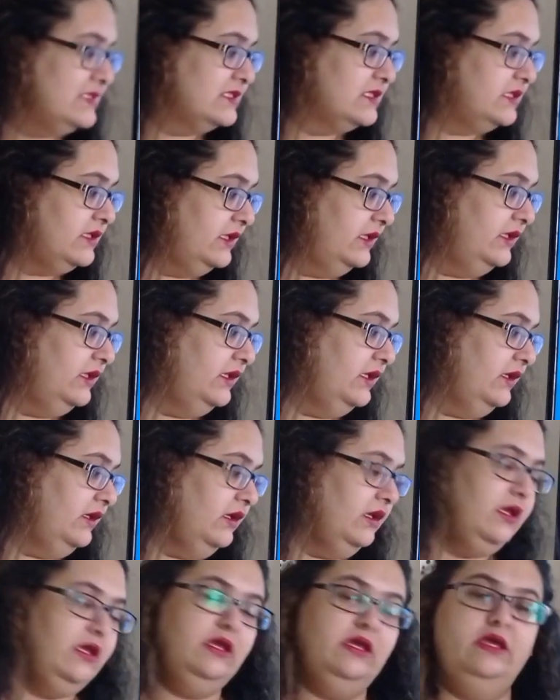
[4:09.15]

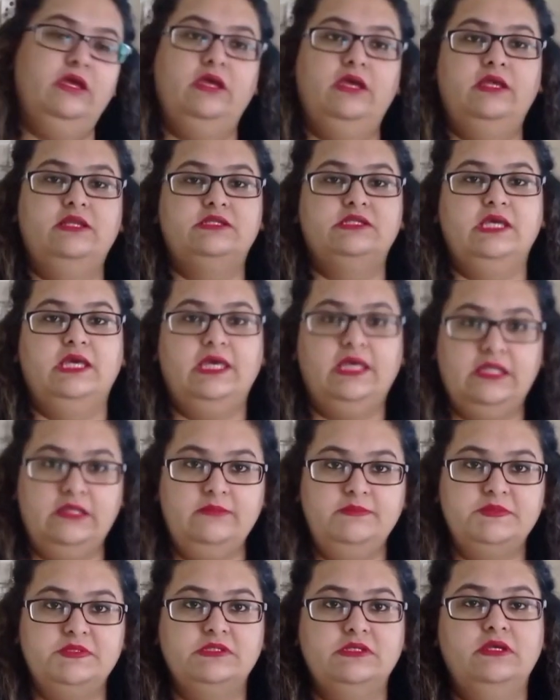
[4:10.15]
screening. It
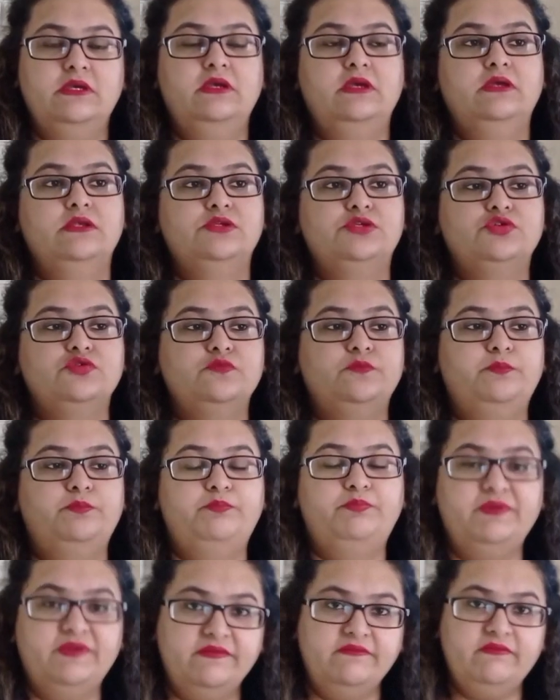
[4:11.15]
helps to
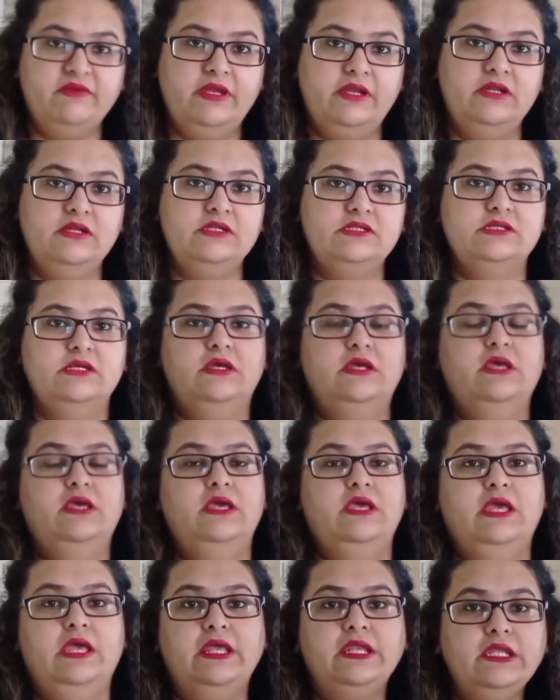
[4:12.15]
prevent
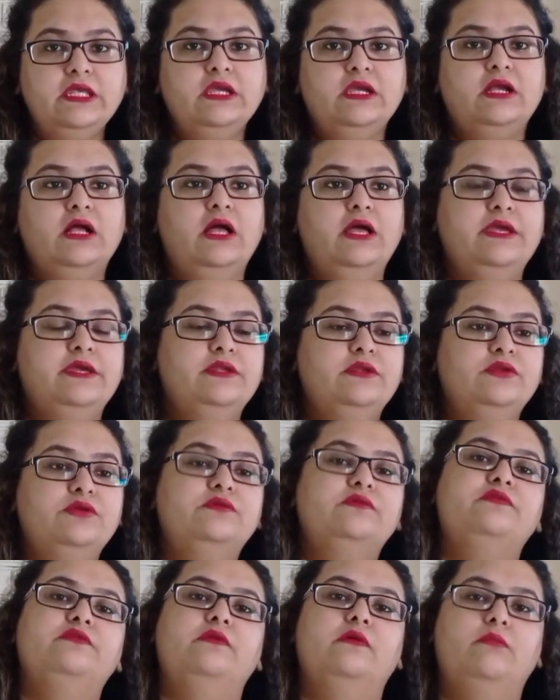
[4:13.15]
any kind
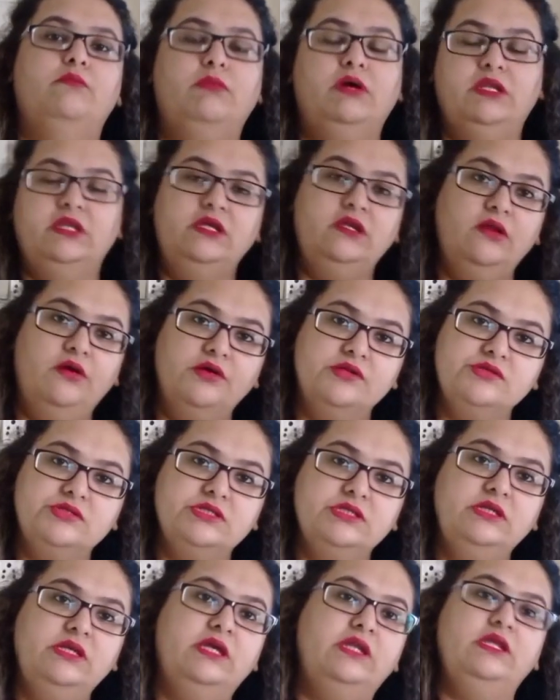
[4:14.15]
of money
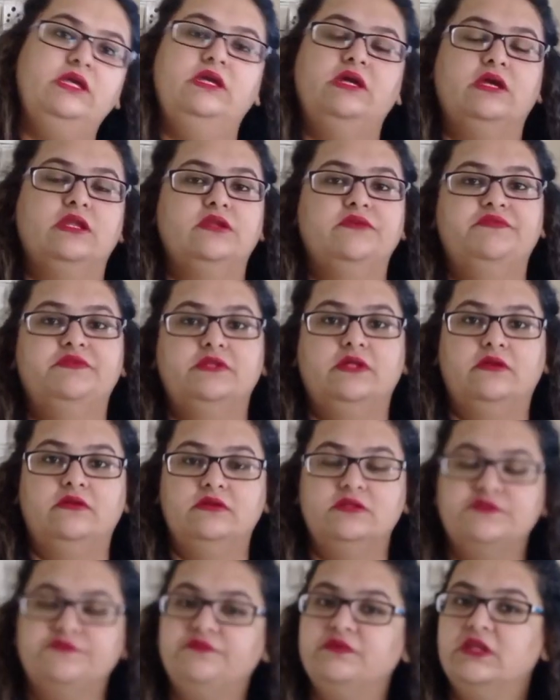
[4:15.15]
laundering, any kind of
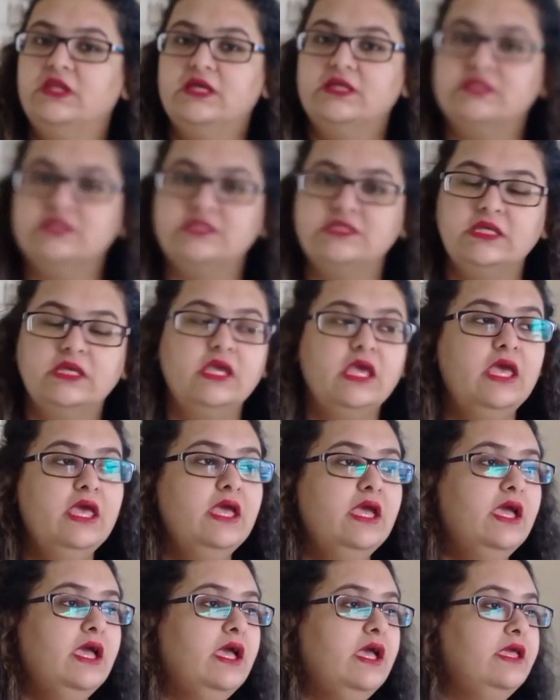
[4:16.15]
terrorist financing,
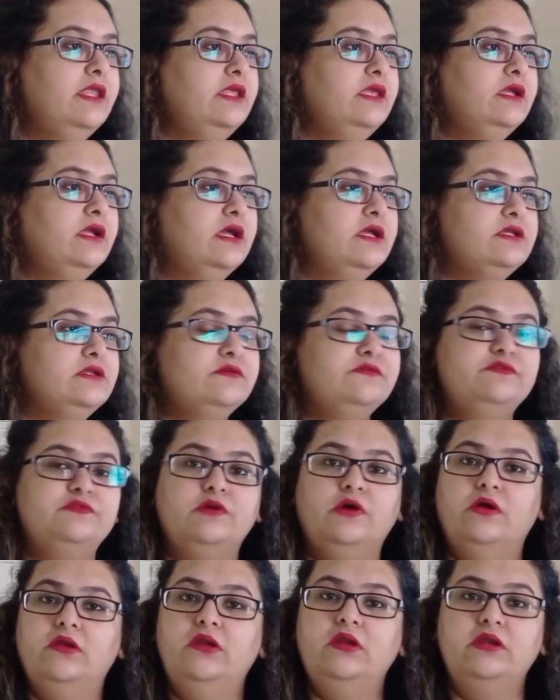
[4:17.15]
any kind of
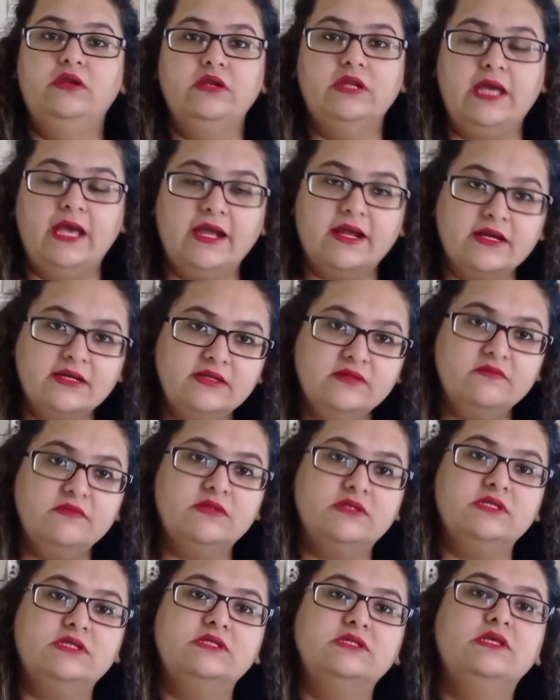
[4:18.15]
fraudulent
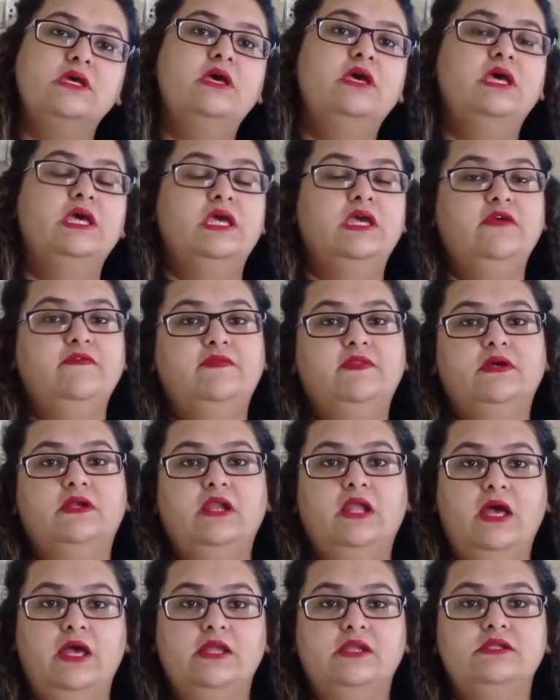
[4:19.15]
activities if
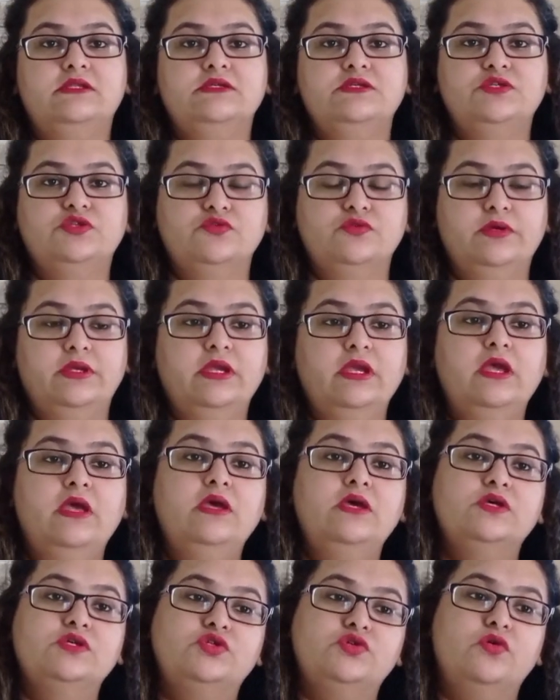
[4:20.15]
the client is doing.
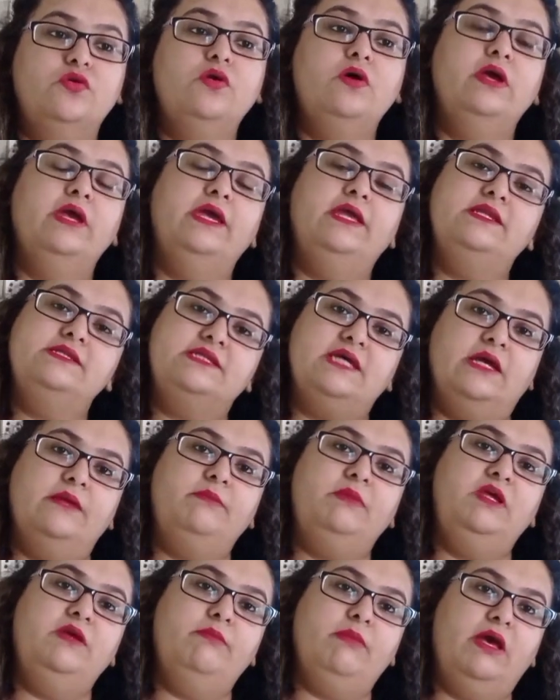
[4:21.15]
So in
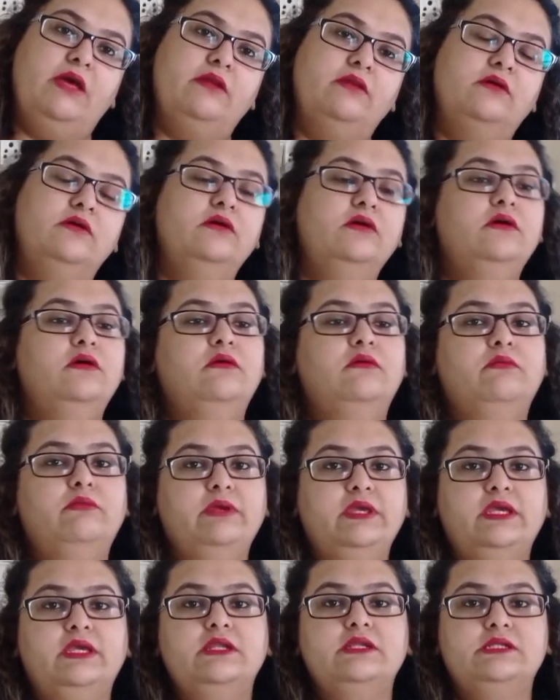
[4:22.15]
timely manner,
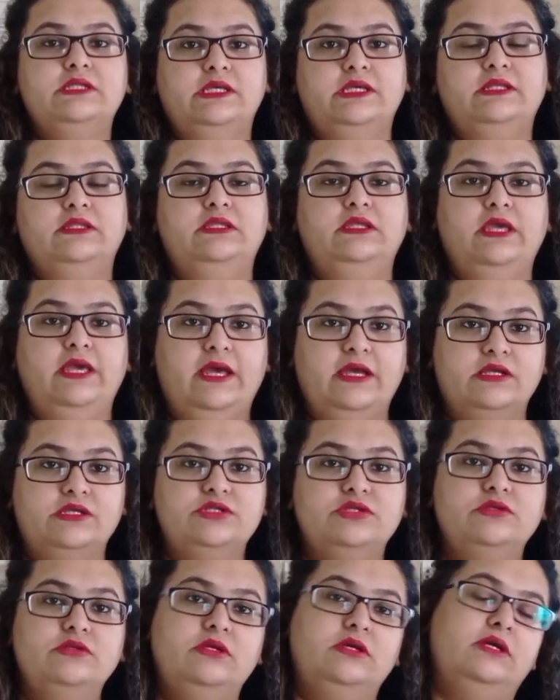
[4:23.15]
we can take the
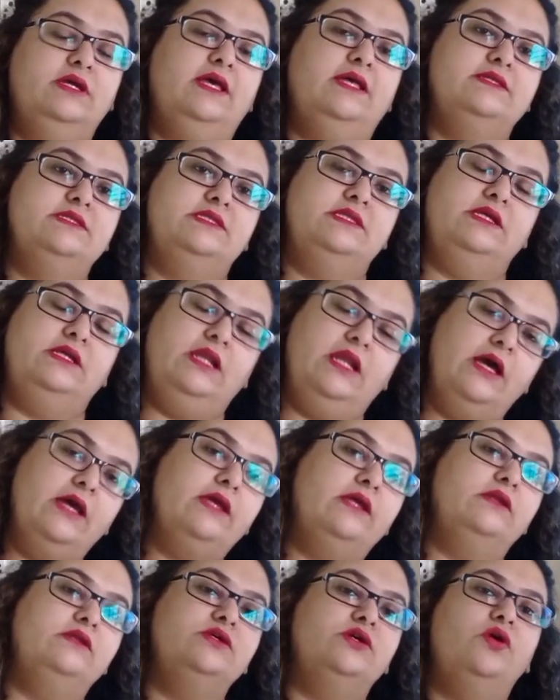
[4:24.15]
action against the
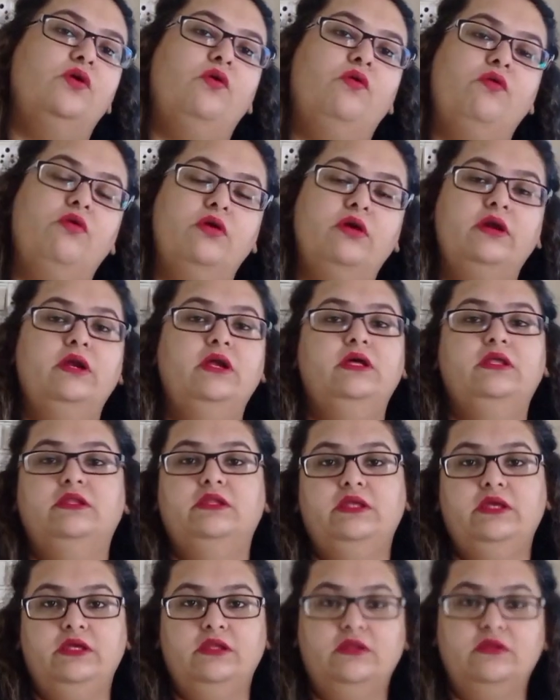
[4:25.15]
client or
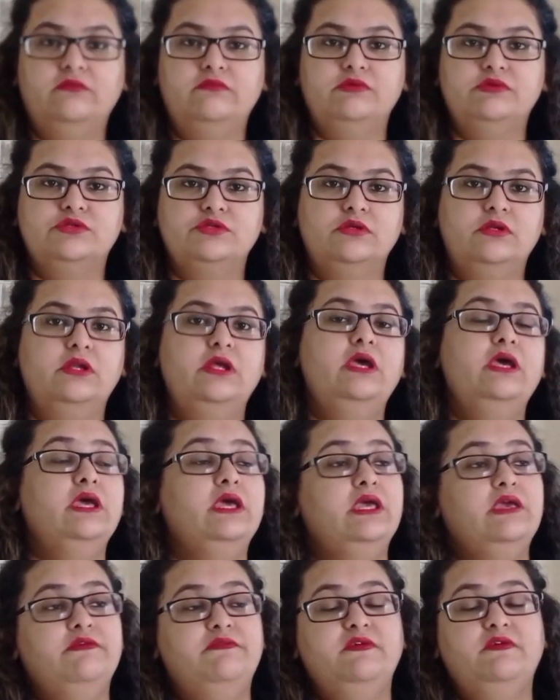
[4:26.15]
the individual
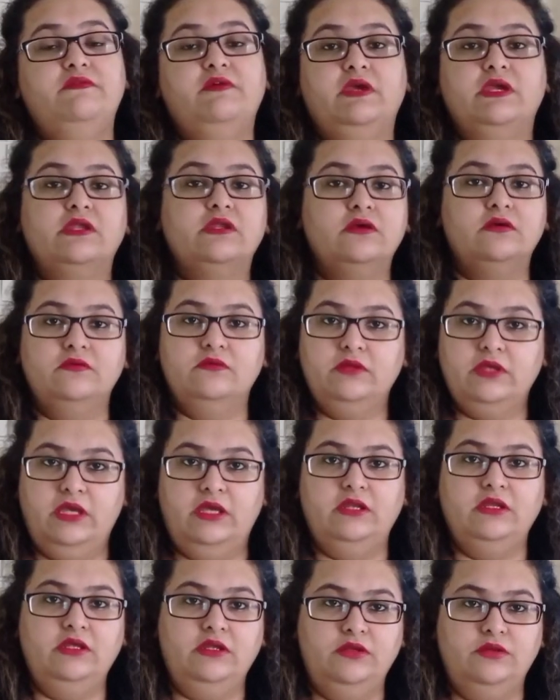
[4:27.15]
if we find out
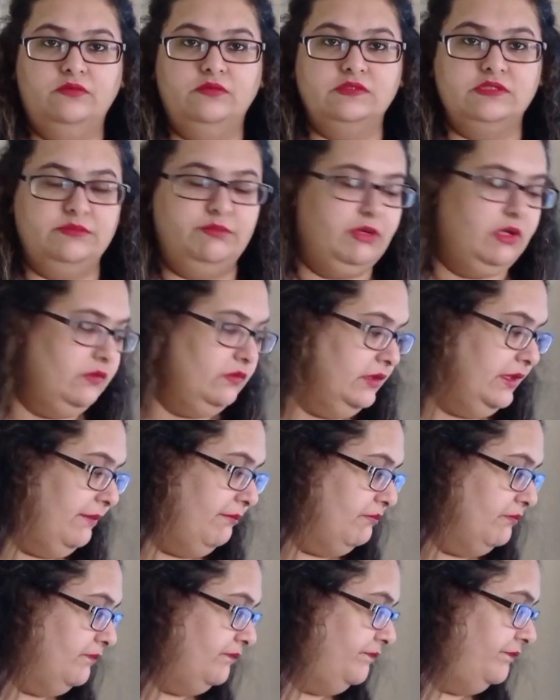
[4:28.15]
any news about
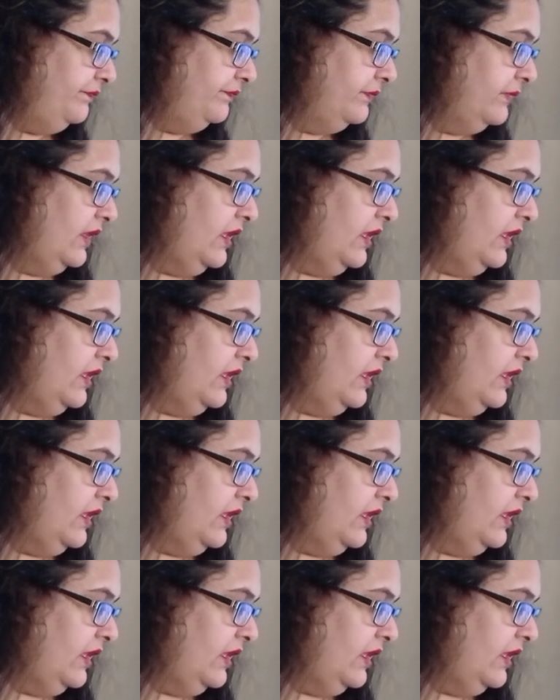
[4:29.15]
them.